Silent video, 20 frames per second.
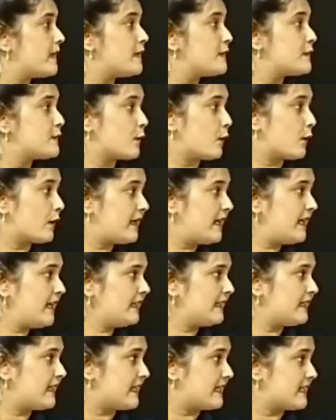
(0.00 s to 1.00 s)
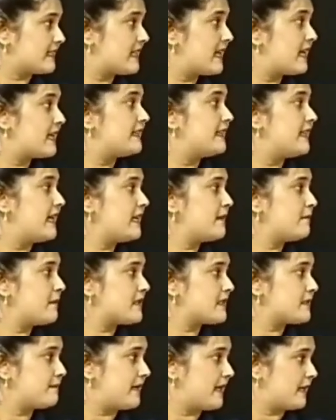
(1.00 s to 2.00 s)
So, he thinks there
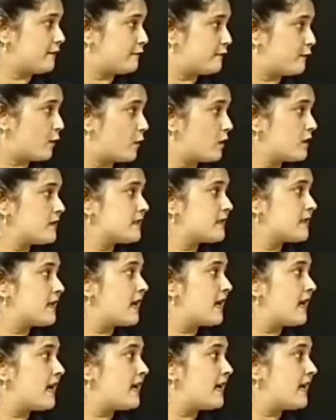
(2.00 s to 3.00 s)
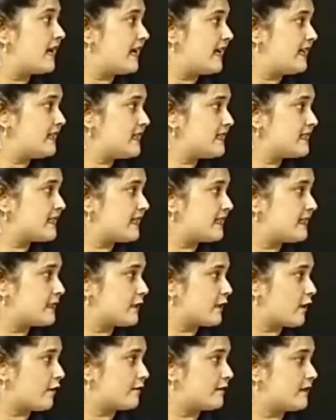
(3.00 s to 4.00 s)
must be a force in the
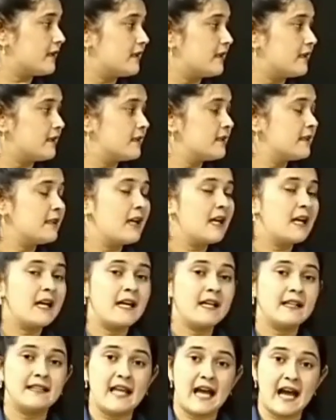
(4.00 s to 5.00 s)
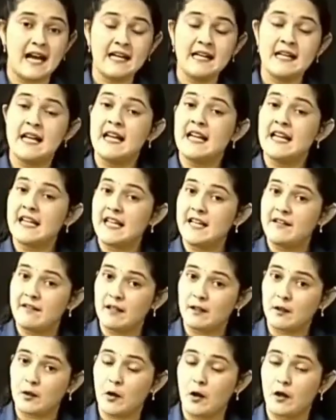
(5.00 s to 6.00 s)
center of the earth that he
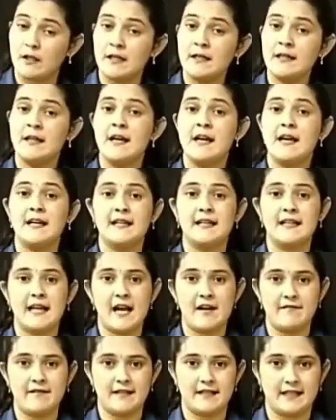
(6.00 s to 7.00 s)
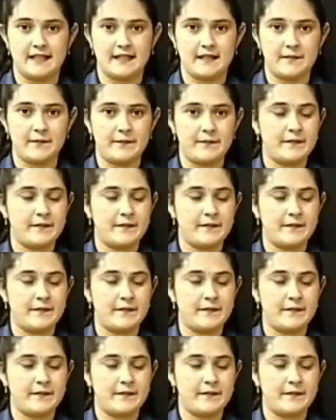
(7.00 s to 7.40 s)
will call it gravity.